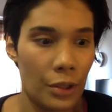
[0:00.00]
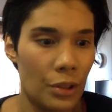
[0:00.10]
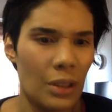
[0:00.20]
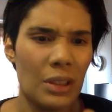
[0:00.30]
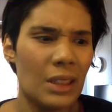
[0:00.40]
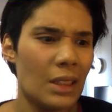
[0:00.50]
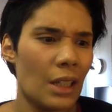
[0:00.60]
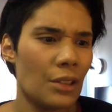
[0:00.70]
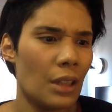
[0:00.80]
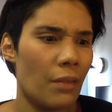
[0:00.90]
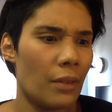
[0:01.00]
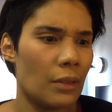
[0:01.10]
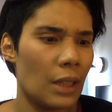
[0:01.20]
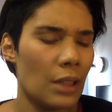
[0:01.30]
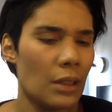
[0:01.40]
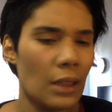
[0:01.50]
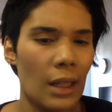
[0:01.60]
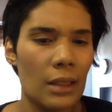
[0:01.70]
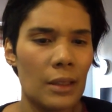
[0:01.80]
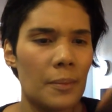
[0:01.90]
Now this is actually a foundation, I
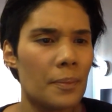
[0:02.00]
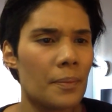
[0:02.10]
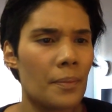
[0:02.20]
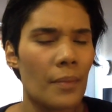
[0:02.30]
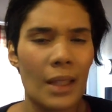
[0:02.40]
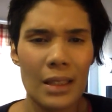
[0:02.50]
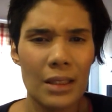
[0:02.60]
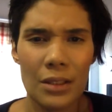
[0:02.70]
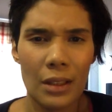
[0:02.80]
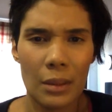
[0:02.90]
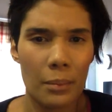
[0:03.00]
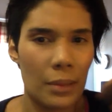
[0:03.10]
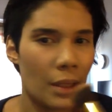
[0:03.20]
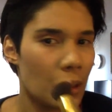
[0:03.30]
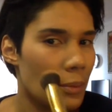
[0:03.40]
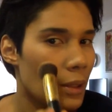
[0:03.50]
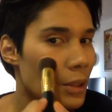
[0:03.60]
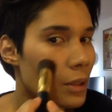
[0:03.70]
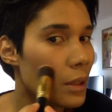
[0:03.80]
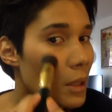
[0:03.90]
guess. This is not a blush brush,
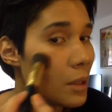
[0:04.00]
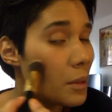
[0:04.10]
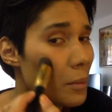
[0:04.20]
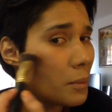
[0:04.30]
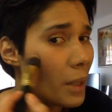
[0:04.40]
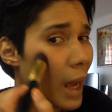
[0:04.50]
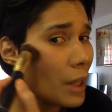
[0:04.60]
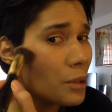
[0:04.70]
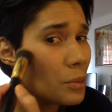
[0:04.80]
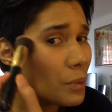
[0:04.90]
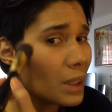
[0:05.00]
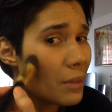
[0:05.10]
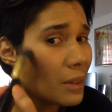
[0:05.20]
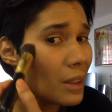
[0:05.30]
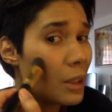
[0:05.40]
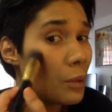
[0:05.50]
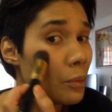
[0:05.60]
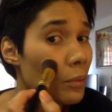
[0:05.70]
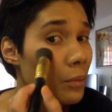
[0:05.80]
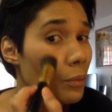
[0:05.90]
but I use whatever
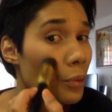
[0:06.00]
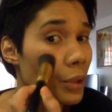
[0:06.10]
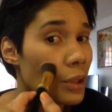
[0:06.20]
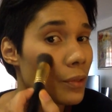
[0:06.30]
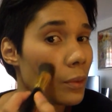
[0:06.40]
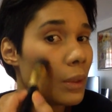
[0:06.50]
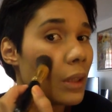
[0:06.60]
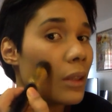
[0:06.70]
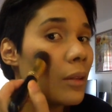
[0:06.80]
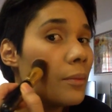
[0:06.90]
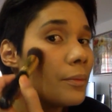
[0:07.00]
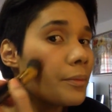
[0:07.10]
works for me, you know.